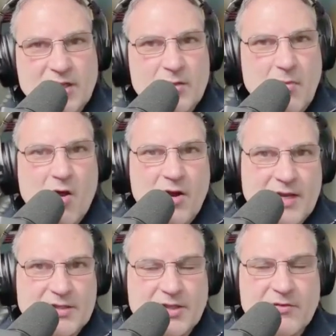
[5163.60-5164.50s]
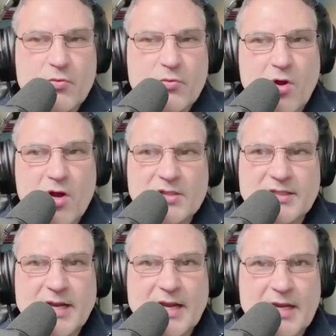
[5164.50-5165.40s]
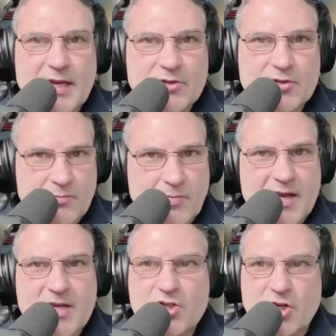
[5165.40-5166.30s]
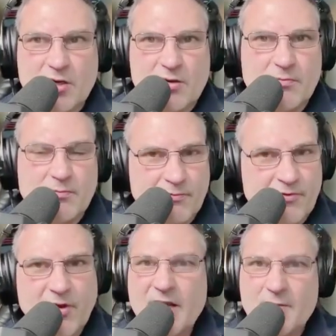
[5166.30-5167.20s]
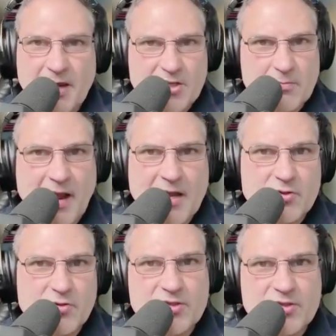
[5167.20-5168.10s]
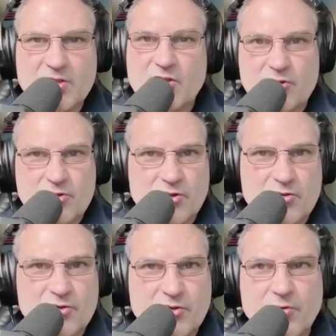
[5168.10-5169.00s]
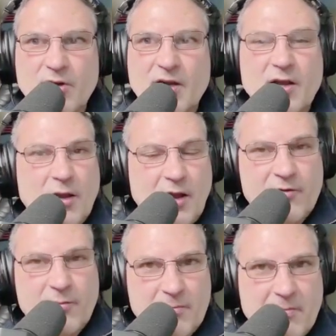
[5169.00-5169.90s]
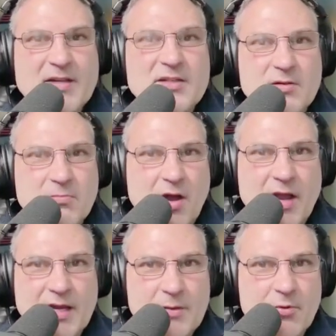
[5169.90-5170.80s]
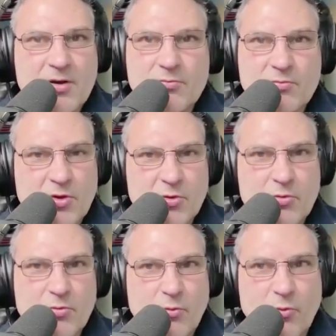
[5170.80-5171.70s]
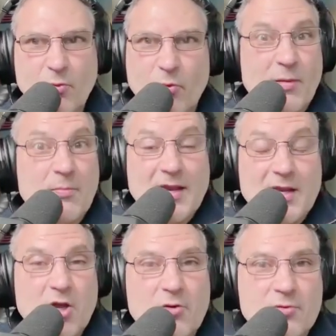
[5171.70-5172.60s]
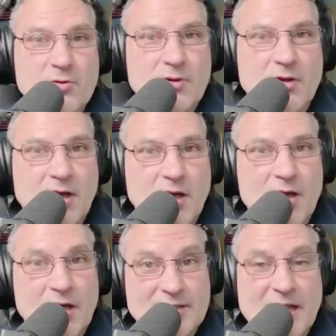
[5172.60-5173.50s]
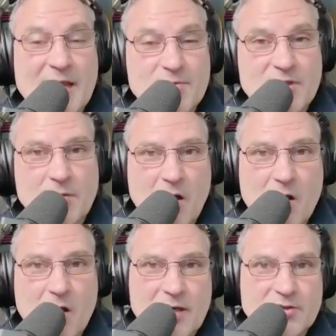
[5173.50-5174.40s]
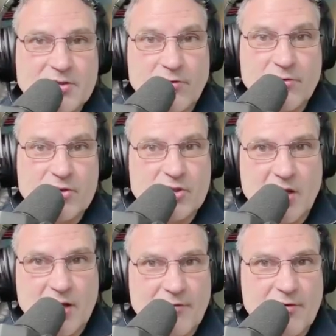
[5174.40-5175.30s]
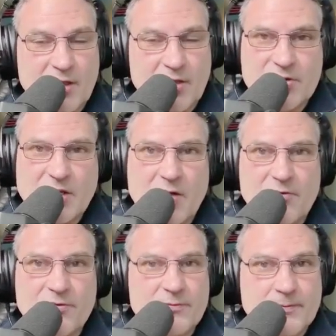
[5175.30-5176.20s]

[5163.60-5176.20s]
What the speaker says: in the markets, have you worked in any sort of major banks or institutions, or have you been mentored by anyone who we may know as names in the markets, or have you just learned everything yourself?